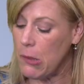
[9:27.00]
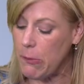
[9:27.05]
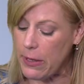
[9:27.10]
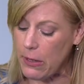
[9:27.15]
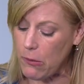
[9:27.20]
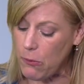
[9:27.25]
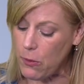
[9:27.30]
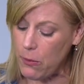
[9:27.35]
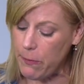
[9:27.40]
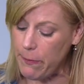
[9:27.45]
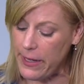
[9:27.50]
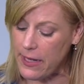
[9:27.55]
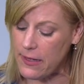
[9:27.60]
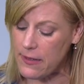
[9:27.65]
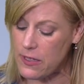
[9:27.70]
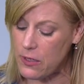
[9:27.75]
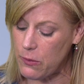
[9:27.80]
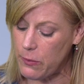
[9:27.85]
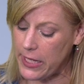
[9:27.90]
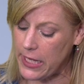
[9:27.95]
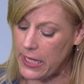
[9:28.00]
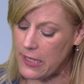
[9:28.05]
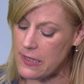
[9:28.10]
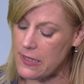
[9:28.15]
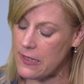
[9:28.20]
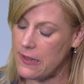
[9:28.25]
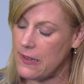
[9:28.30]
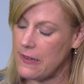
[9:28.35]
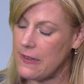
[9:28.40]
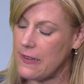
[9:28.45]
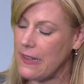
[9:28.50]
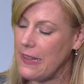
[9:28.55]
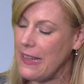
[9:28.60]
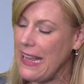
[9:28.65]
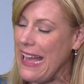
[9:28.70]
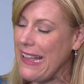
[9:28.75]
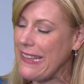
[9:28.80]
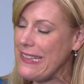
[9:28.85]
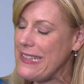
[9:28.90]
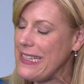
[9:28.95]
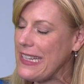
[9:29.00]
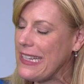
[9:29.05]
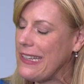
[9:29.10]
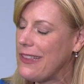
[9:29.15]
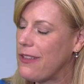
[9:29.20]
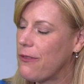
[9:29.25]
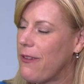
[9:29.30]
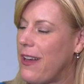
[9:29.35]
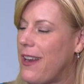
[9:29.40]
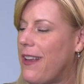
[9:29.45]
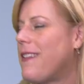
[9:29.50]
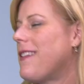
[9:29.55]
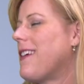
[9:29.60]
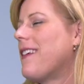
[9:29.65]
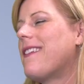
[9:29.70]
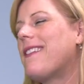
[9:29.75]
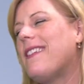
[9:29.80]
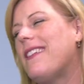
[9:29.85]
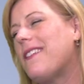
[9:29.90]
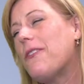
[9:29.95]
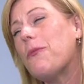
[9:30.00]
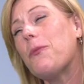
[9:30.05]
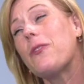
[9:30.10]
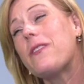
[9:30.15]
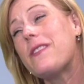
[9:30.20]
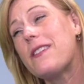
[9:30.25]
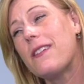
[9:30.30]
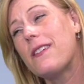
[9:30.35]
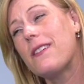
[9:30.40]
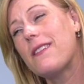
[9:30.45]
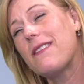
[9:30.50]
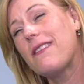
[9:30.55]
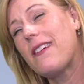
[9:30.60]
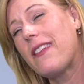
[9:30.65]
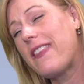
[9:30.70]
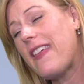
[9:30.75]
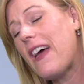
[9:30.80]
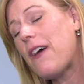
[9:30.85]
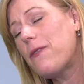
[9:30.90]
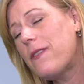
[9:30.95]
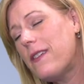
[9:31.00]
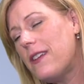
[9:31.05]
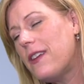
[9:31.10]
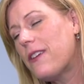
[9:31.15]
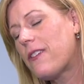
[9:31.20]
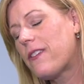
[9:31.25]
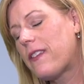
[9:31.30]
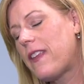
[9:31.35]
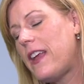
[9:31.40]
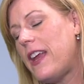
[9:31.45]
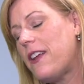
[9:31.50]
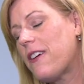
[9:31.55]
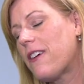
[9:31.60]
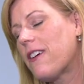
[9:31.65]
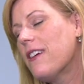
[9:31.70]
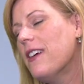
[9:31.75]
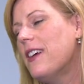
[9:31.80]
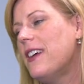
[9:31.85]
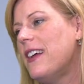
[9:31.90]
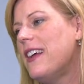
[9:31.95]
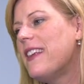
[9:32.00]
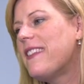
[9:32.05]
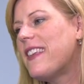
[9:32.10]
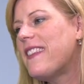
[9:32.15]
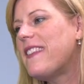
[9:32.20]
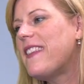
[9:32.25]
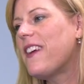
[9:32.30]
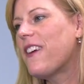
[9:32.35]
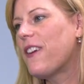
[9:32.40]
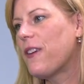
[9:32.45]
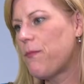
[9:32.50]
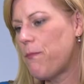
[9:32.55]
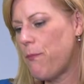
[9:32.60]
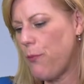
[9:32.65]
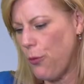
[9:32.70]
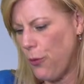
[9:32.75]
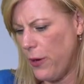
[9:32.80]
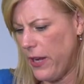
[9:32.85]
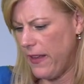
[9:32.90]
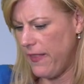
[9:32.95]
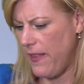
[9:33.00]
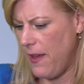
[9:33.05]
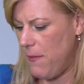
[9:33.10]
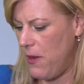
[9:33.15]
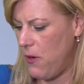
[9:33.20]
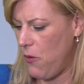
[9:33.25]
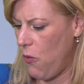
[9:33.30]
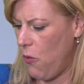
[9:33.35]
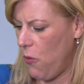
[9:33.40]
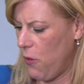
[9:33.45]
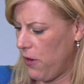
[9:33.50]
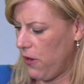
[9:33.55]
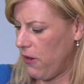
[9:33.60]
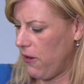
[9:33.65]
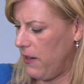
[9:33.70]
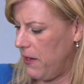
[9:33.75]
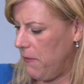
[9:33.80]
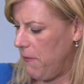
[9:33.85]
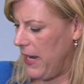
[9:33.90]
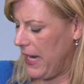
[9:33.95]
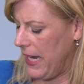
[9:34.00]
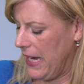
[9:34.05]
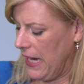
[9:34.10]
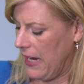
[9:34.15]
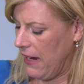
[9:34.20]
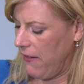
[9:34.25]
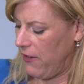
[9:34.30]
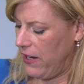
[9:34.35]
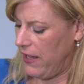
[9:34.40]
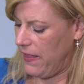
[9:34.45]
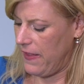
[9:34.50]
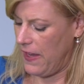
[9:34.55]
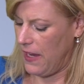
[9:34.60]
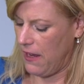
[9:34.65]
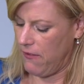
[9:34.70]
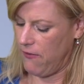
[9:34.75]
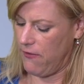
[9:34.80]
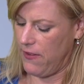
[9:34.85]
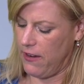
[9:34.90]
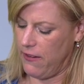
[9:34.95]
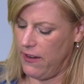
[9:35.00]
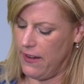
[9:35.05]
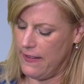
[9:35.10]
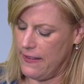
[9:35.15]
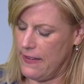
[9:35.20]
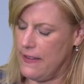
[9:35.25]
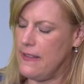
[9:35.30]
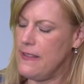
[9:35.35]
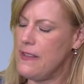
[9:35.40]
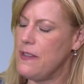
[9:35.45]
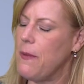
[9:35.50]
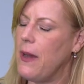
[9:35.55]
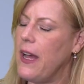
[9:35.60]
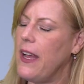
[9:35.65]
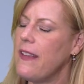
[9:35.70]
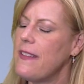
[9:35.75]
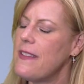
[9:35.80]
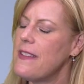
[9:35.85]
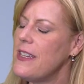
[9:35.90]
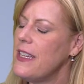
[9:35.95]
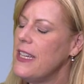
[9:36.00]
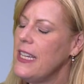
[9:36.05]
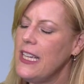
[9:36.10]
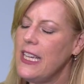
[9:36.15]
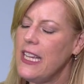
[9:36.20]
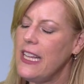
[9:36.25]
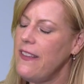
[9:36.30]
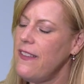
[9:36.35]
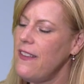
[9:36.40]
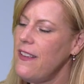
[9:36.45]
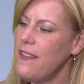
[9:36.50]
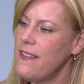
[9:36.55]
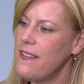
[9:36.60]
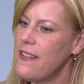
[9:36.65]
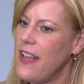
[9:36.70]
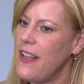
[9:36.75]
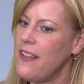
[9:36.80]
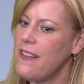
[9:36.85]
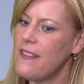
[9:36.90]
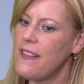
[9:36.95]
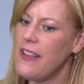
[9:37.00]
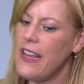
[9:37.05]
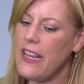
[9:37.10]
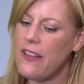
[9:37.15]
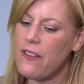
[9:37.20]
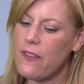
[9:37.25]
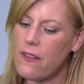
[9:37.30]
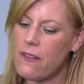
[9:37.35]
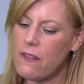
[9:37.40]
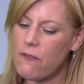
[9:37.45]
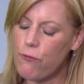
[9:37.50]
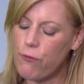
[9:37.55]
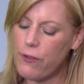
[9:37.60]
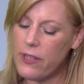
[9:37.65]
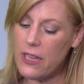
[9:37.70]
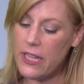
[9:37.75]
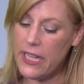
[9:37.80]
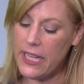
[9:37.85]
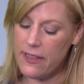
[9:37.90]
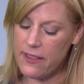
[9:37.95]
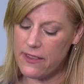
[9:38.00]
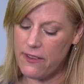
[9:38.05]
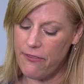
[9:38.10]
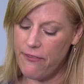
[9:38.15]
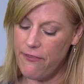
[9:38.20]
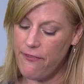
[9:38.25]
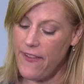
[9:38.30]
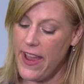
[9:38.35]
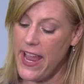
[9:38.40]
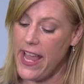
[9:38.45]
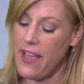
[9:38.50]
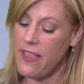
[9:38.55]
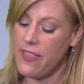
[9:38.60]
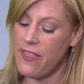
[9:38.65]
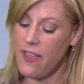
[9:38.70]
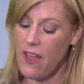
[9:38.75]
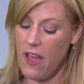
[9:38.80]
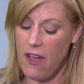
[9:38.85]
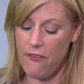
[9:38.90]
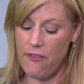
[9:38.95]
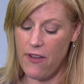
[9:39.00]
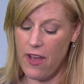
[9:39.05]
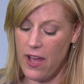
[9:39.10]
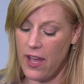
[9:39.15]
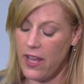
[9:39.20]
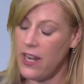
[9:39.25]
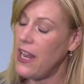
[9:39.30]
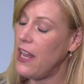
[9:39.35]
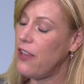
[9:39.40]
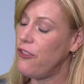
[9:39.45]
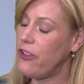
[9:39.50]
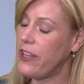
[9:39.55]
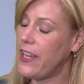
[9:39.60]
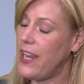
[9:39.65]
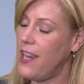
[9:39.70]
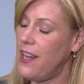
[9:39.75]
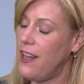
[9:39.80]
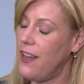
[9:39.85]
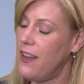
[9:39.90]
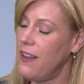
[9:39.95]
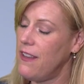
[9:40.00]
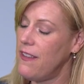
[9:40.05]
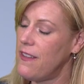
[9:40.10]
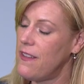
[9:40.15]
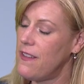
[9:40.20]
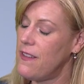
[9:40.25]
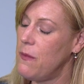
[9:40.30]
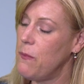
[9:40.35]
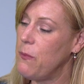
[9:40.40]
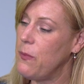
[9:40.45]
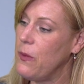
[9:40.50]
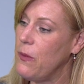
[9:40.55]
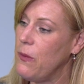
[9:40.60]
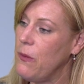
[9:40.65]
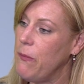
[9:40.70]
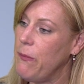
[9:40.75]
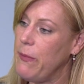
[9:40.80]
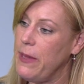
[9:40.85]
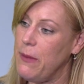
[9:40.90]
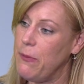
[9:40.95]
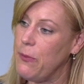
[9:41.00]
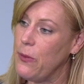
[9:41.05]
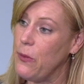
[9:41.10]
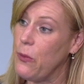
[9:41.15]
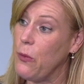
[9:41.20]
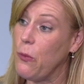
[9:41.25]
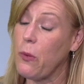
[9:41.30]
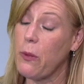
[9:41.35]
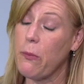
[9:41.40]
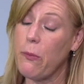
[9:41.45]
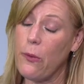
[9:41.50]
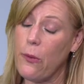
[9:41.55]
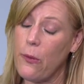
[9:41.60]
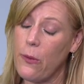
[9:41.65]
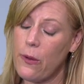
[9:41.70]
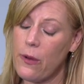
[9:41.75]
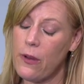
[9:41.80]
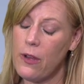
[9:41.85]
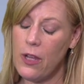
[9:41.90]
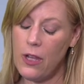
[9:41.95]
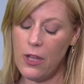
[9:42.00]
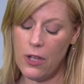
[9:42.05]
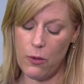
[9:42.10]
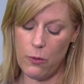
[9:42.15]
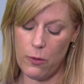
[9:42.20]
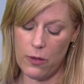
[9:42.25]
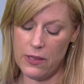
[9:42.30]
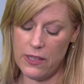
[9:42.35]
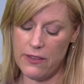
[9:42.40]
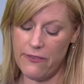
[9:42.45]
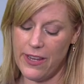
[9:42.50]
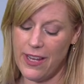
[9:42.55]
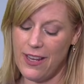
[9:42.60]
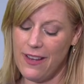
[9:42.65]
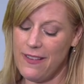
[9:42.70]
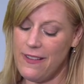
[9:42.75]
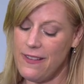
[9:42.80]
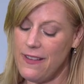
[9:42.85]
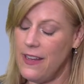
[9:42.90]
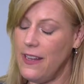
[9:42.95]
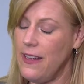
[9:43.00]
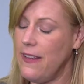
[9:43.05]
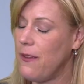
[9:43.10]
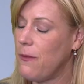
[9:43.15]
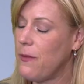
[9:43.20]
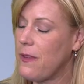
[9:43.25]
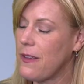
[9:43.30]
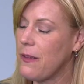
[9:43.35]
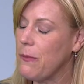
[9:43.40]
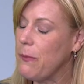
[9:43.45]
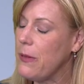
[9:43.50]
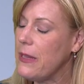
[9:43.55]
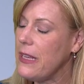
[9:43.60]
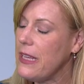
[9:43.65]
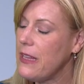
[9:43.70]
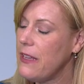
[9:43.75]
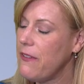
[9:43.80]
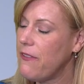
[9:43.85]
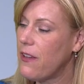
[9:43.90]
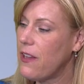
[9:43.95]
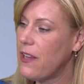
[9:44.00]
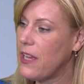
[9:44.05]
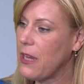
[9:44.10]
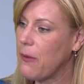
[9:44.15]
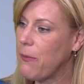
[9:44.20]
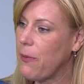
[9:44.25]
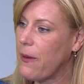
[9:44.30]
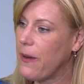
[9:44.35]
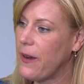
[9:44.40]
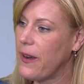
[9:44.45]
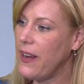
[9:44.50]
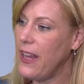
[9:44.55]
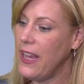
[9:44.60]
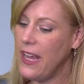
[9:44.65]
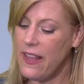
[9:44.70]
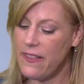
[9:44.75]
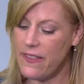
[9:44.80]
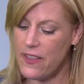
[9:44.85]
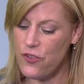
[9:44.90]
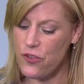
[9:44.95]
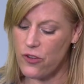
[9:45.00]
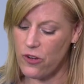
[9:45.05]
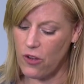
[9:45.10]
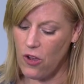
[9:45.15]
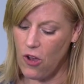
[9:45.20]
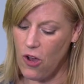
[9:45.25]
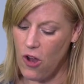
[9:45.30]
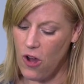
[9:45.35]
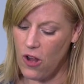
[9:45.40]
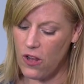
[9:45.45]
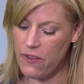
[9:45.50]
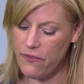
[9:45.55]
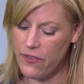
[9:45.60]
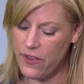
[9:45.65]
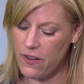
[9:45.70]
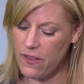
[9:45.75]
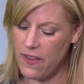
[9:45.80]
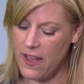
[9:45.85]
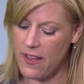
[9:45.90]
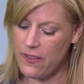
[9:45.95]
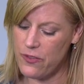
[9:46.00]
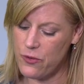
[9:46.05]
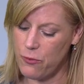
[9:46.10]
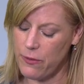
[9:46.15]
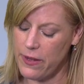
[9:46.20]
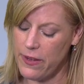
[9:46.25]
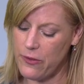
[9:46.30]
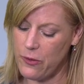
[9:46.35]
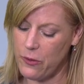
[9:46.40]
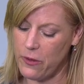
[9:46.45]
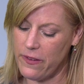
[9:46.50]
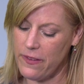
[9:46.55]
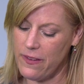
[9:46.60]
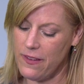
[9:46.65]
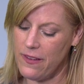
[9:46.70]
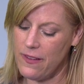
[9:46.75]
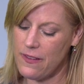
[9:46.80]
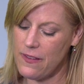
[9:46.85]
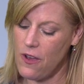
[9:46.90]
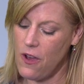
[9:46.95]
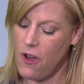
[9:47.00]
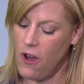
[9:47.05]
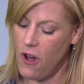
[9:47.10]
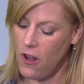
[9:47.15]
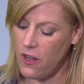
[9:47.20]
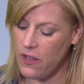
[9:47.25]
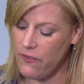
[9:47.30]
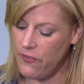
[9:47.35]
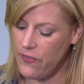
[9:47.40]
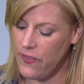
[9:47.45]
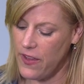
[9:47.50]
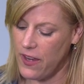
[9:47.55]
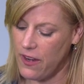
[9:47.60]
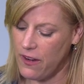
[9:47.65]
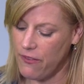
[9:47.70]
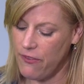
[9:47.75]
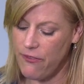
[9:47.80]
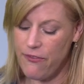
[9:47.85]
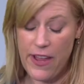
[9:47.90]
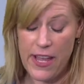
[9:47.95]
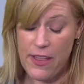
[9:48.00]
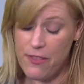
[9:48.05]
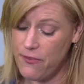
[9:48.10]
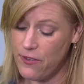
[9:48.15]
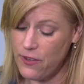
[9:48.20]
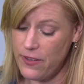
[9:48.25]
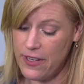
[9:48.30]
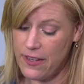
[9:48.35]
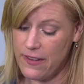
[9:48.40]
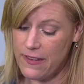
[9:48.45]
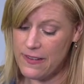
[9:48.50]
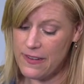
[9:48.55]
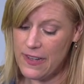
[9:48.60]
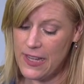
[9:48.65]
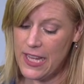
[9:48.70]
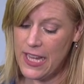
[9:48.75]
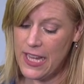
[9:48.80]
but it won't be until we get to the Scholastic and the Renaissance. That's almost a 1,000 years later that they're putting them in order and making everything very systemized. In this sense, it's really the faith of uneducated, simple people who were poor, who were living in a city that was completely falling apart, that took all of their last resources, all of their faithfulness,